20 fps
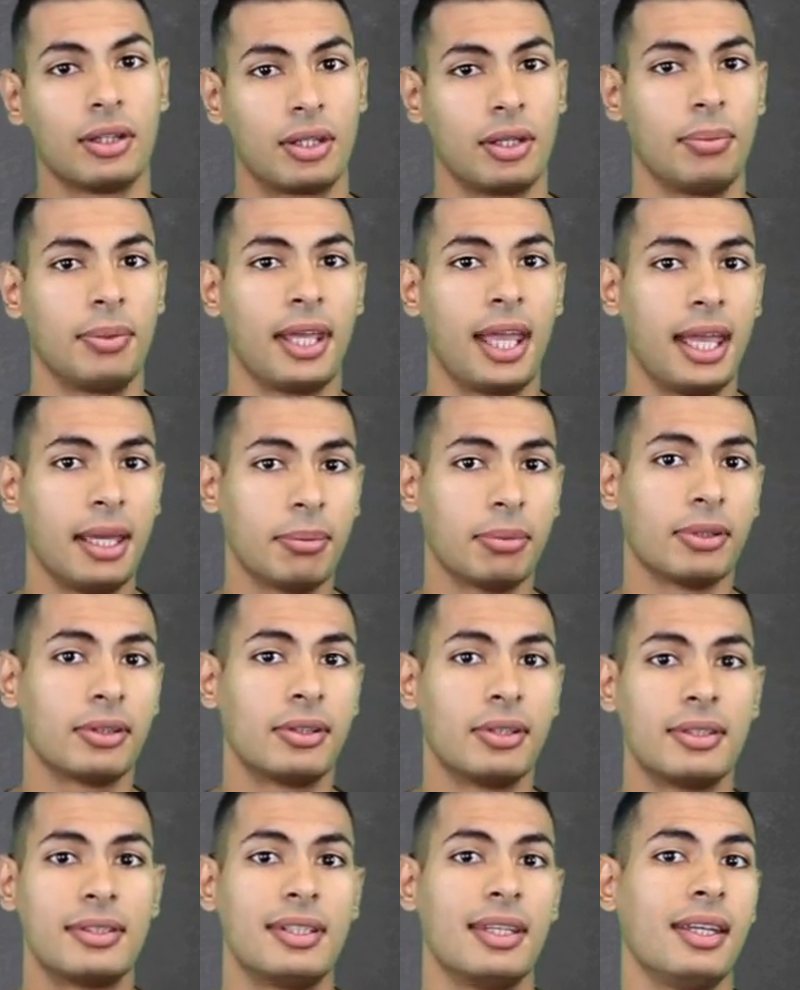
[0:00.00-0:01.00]
to be able
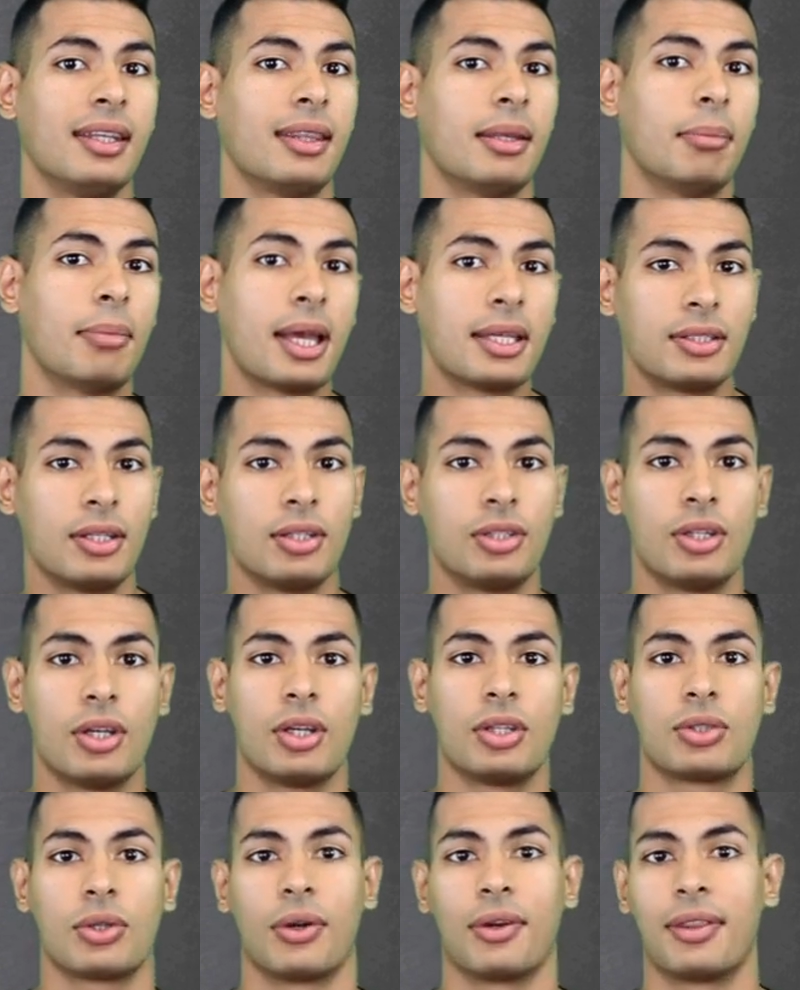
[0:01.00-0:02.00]
to see the
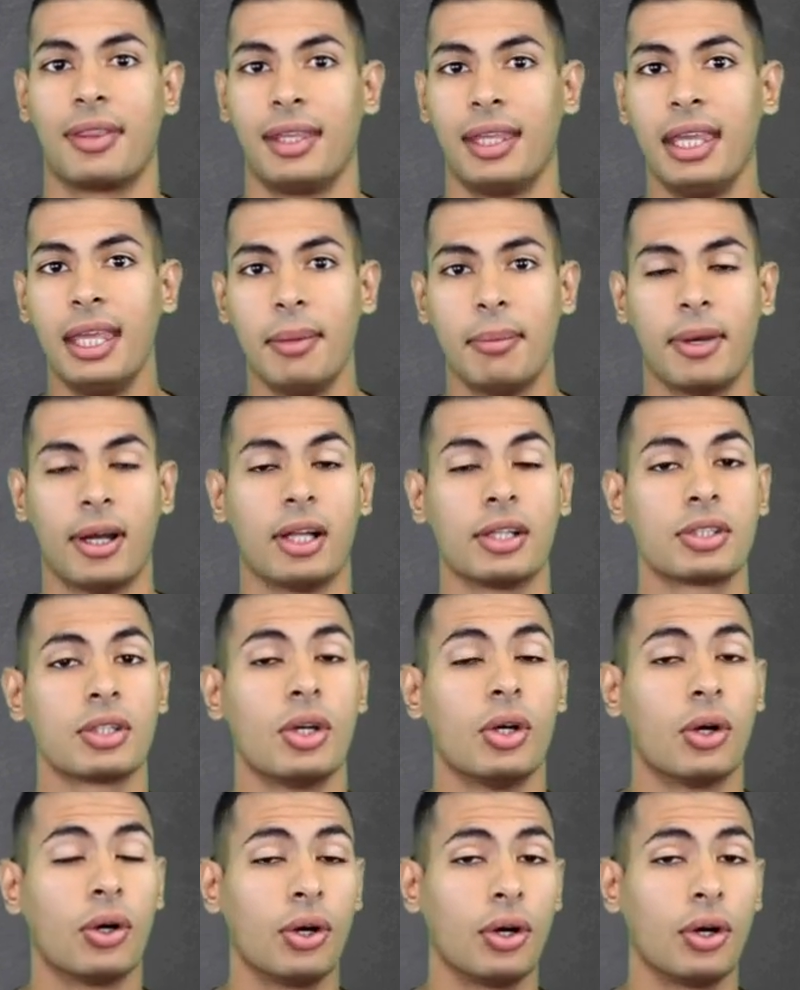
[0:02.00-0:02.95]
messages or the emails